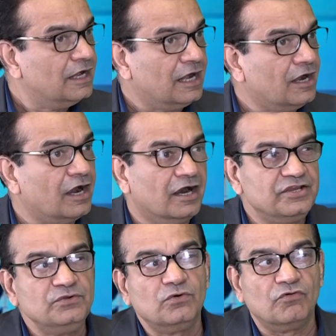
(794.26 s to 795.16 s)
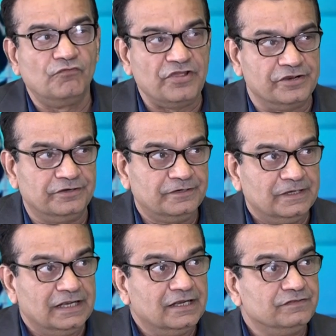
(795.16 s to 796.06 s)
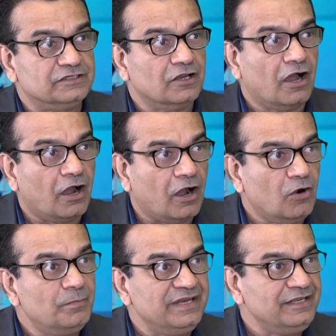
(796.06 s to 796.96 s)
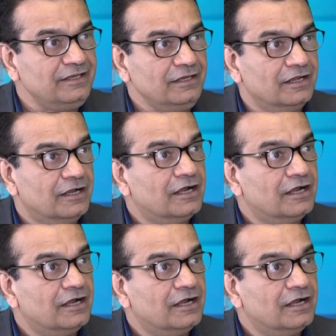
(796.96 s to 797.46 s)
Are you aware that how many